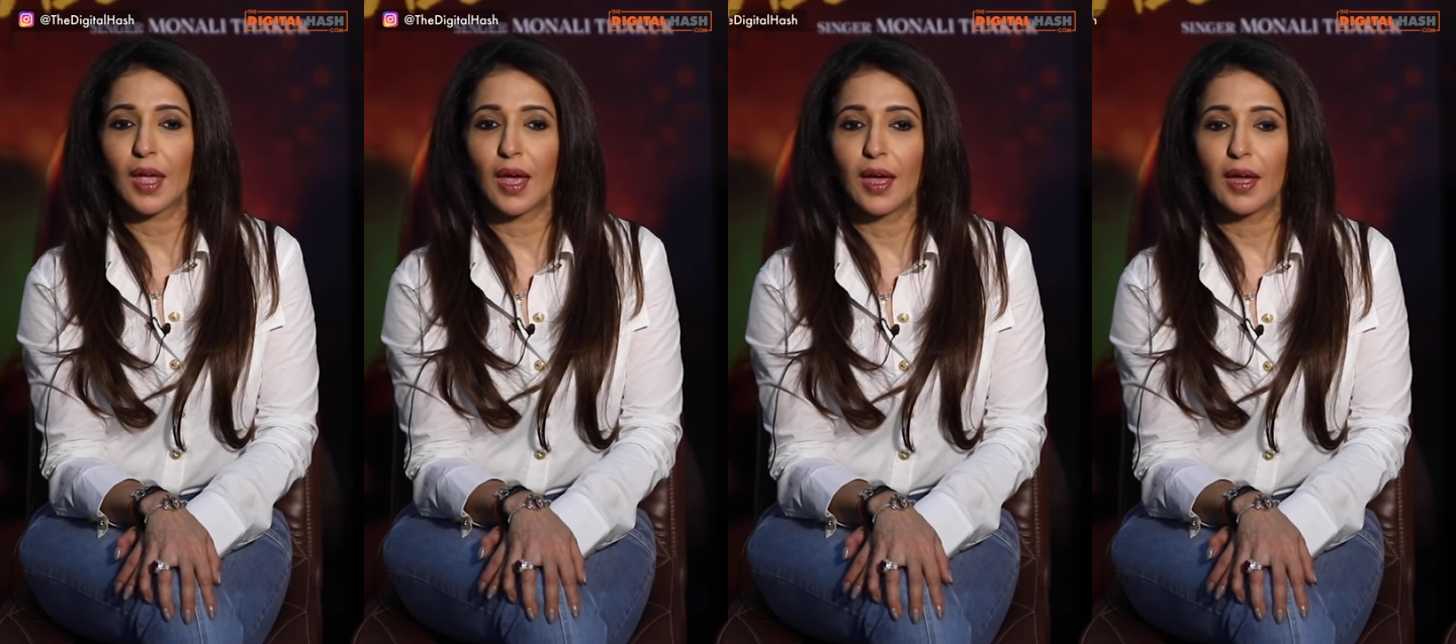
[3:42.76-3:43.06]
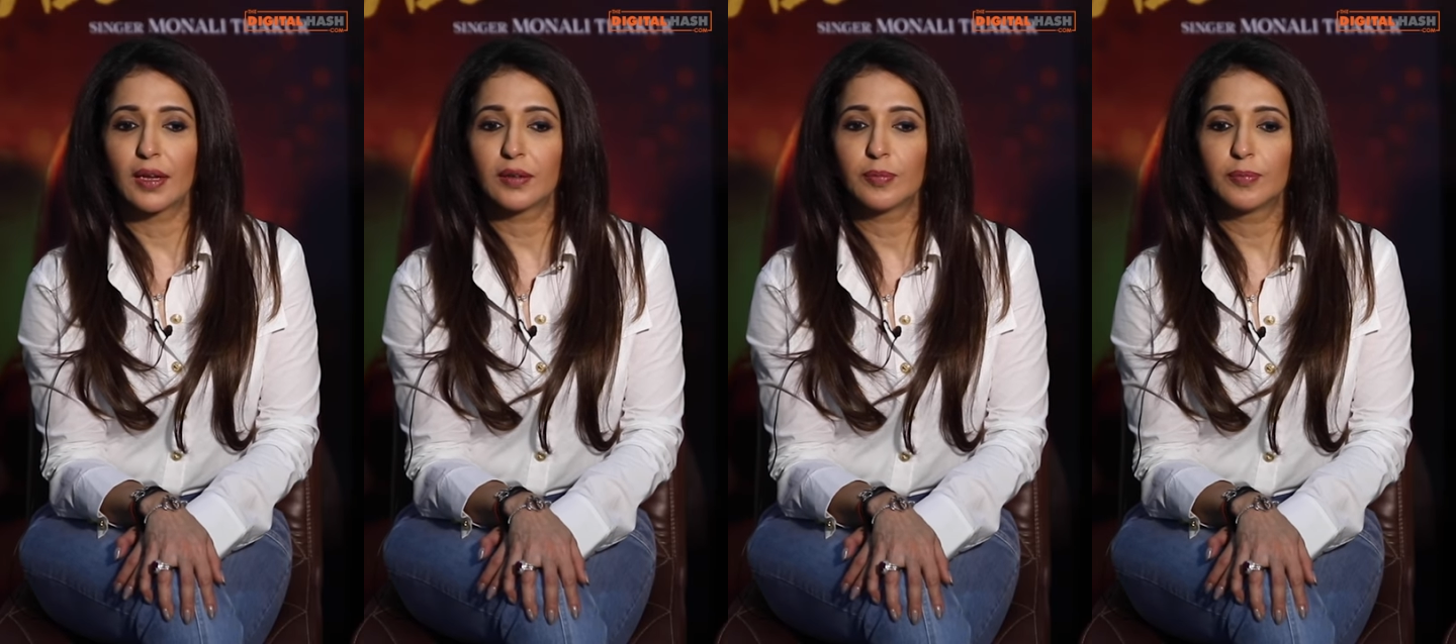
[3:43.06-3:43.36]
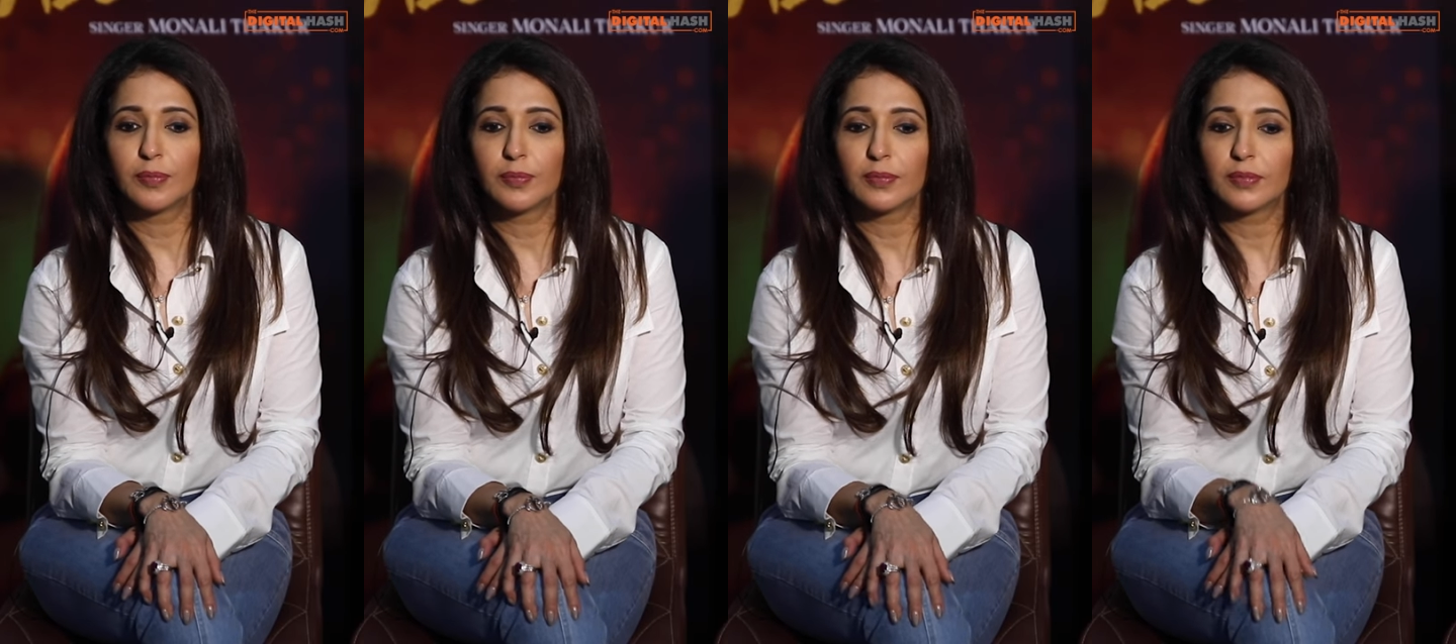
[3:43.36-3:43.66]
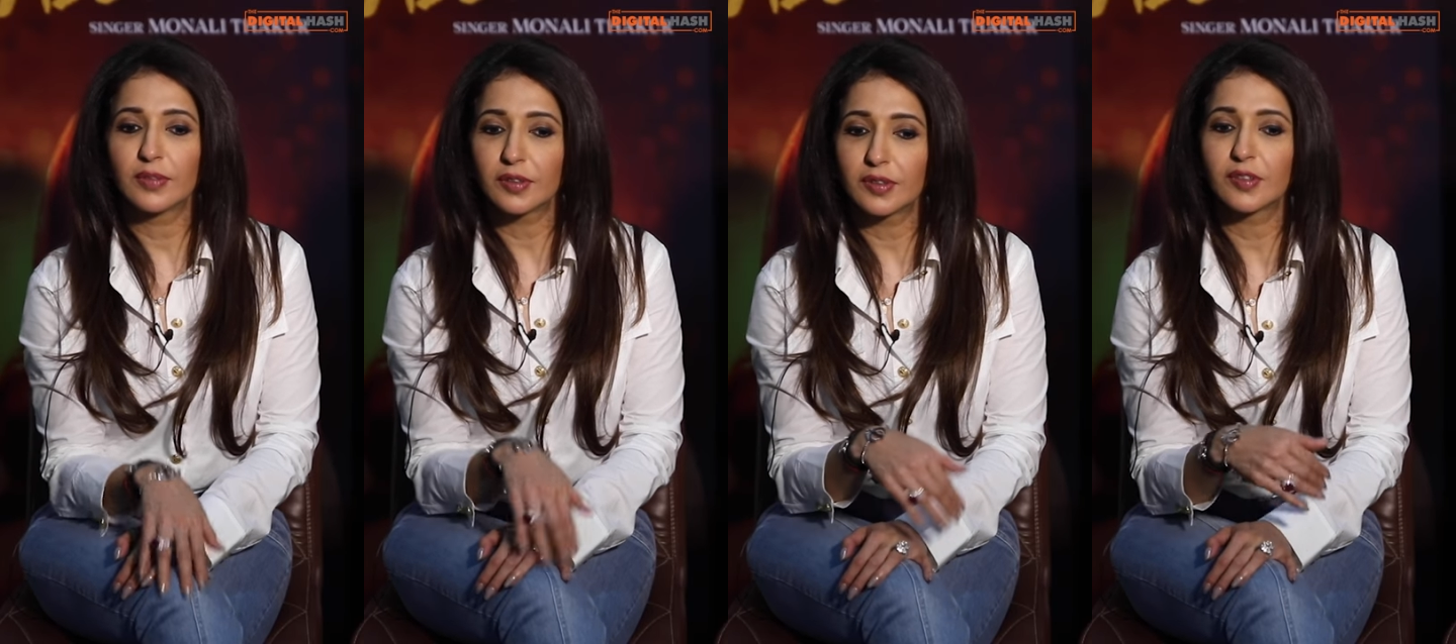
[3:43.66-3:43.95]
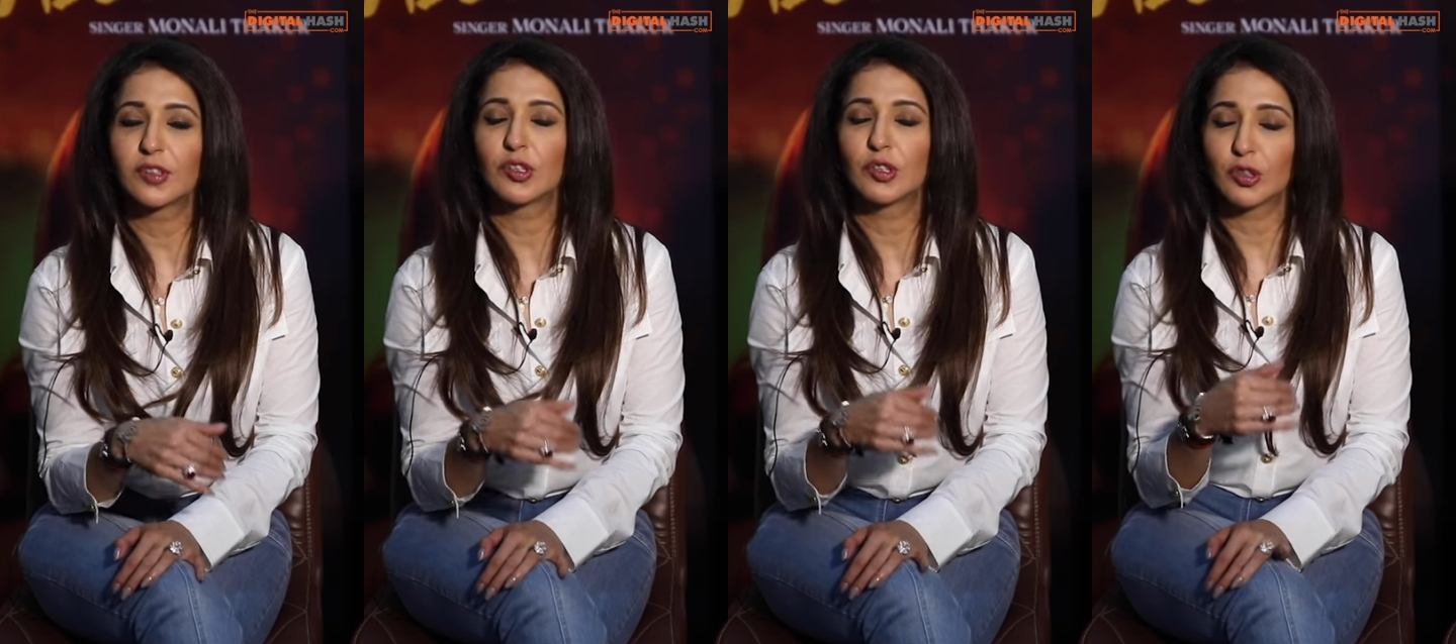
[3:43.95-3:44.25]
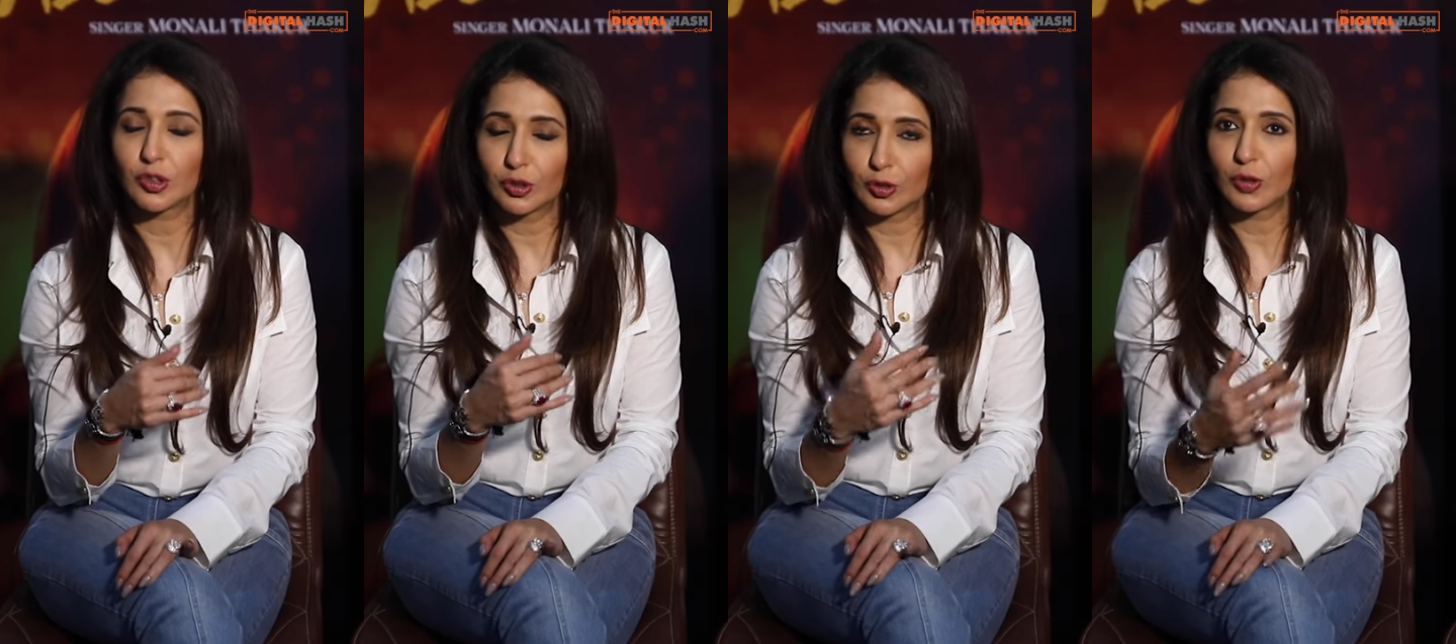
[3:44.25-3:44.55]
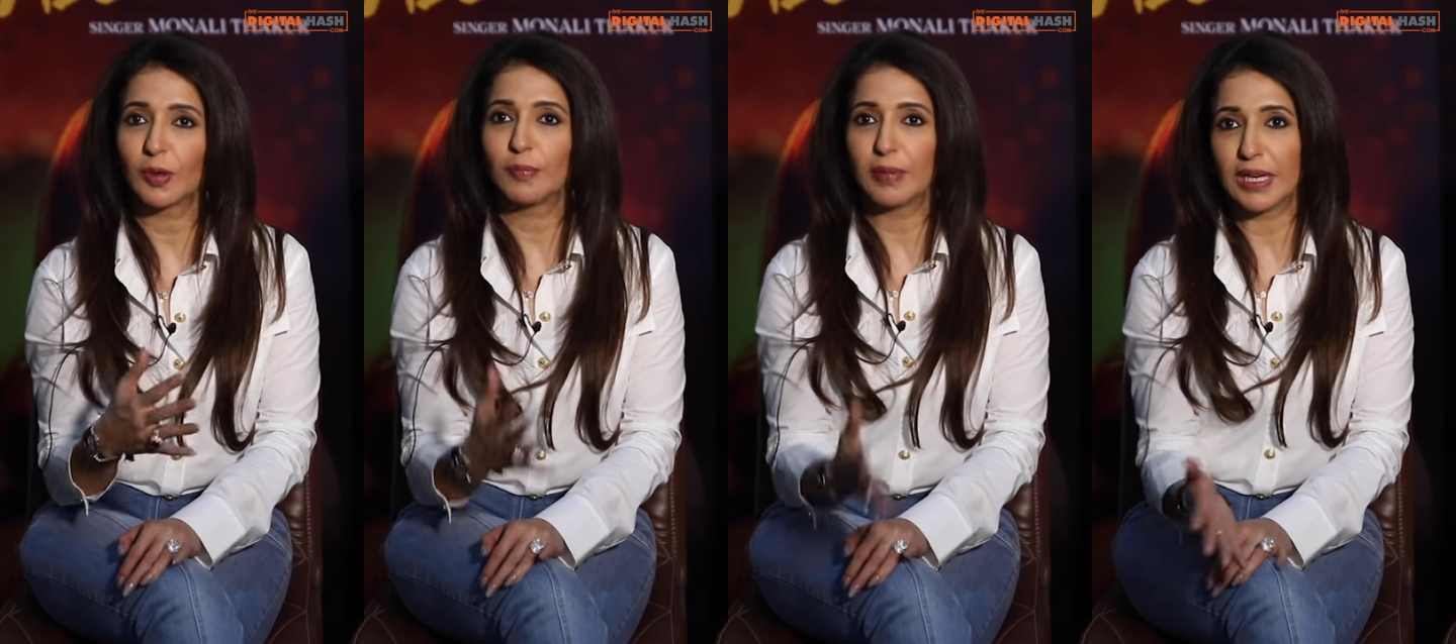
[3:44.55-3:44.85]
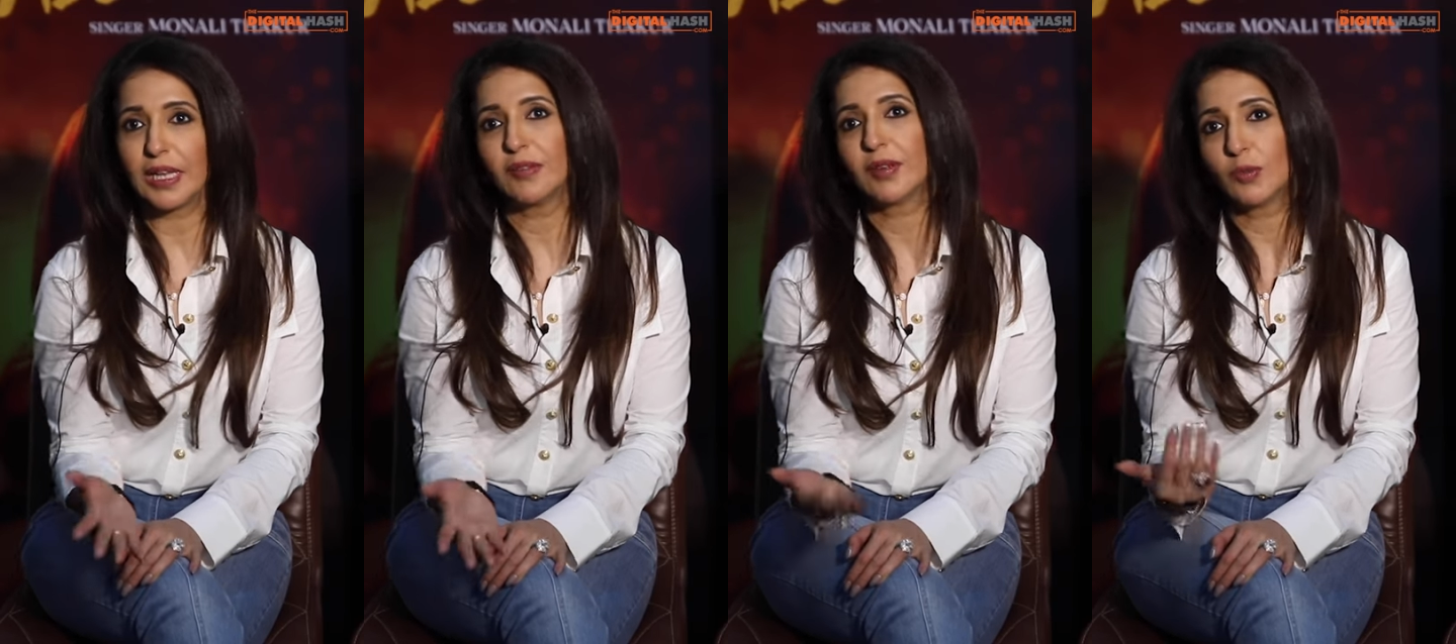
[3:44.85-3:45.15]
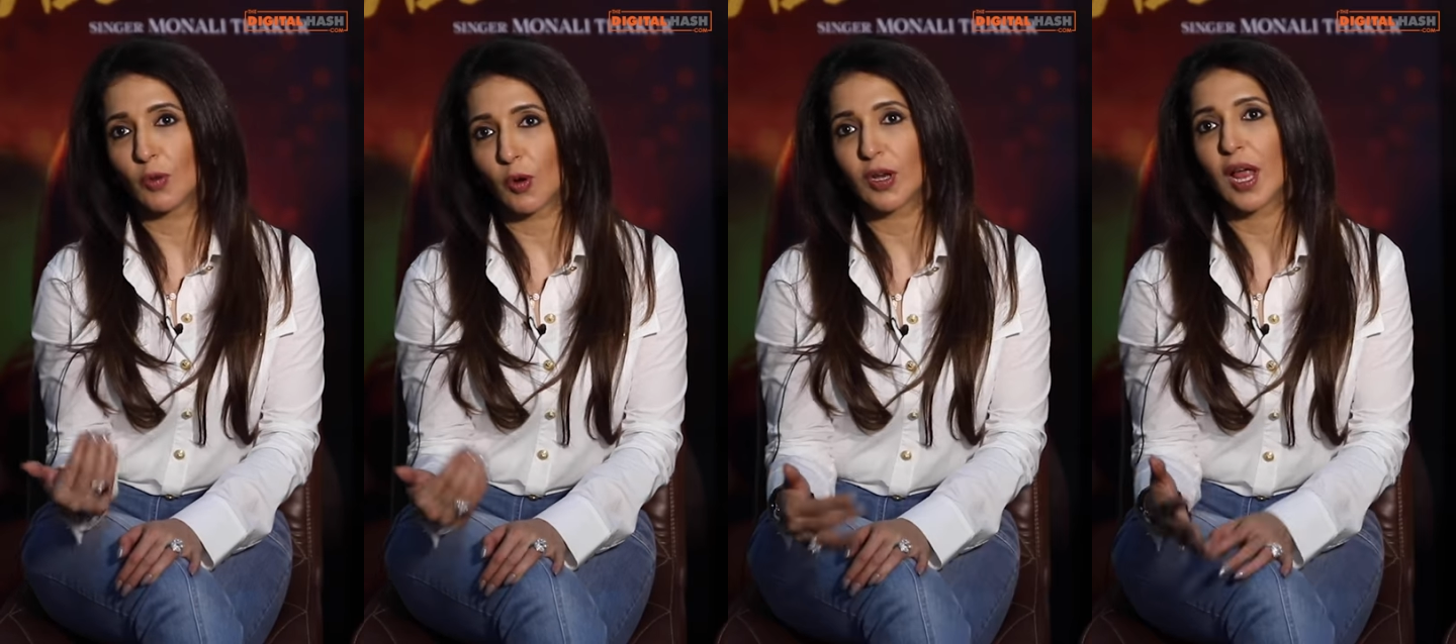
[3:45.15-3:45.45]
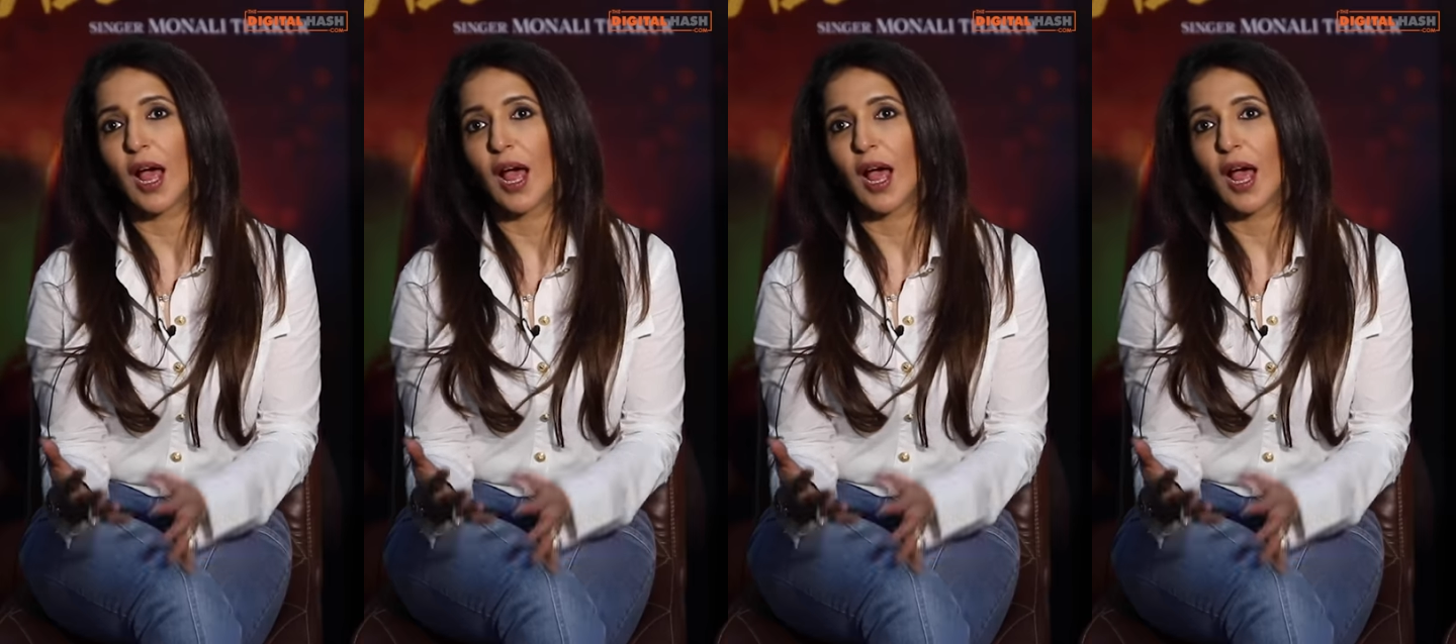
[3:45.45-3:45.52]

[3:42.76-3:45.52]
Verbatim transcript: and just believe in what